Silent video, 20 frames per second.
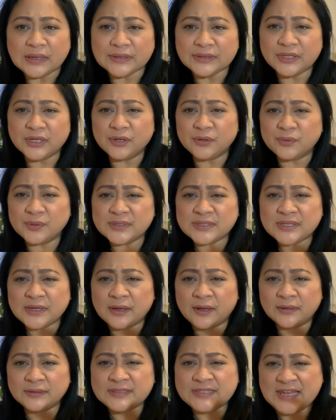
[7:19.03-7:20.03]
there was
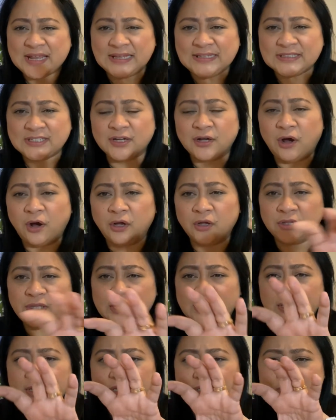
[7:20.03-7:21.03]
a dent on
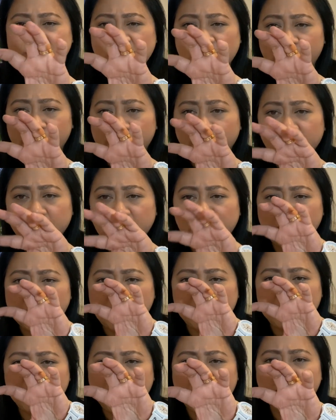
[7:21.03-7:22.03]
it. It's like a
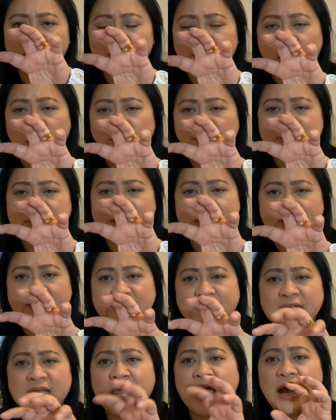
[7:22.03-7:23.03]
big round
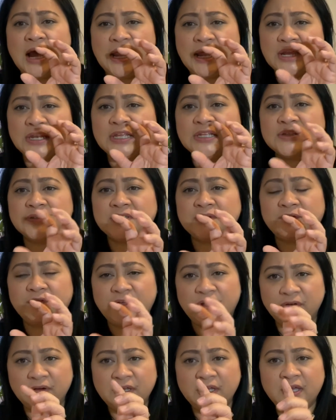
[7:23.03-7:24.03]
dent. And it's
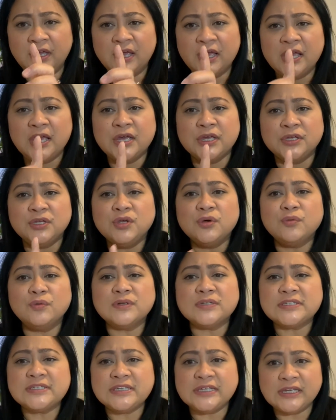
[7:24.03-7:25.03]
very, you will
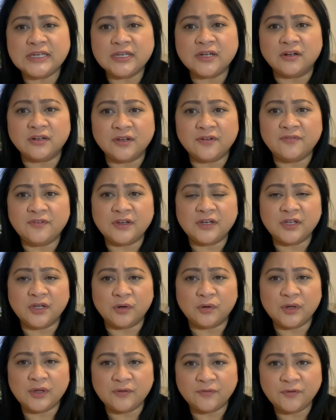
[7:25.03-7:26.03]
see it on the
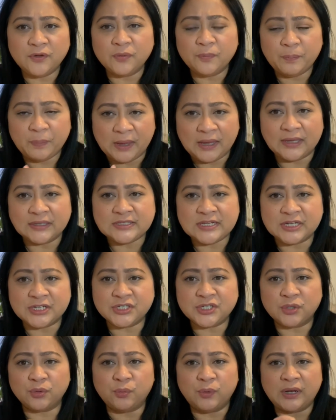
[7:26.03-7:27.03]
video if you pay
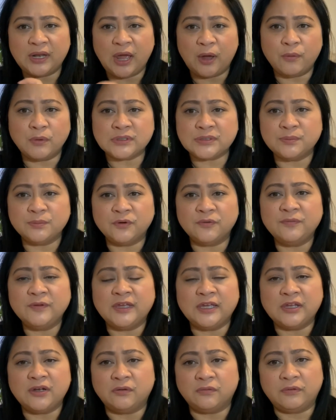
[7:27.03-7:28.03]
attention when I was
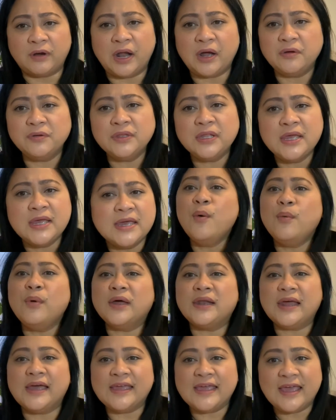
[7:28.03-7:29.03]
moving it around.
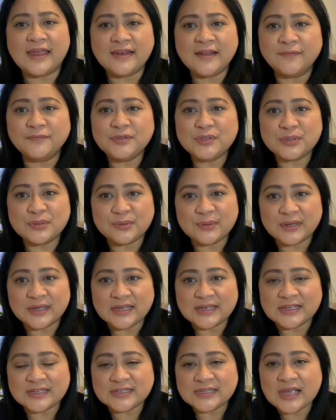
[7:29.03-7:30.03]
What I end up doing
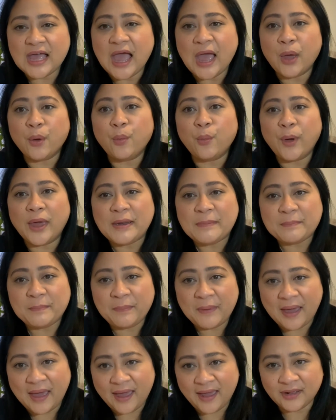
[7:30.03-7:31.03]
is I went
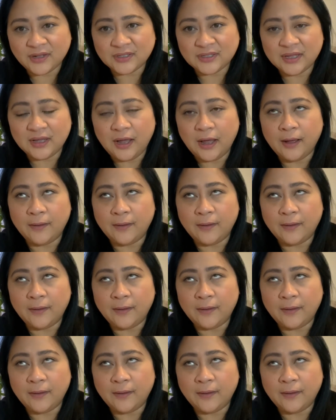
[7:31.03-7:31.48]
back,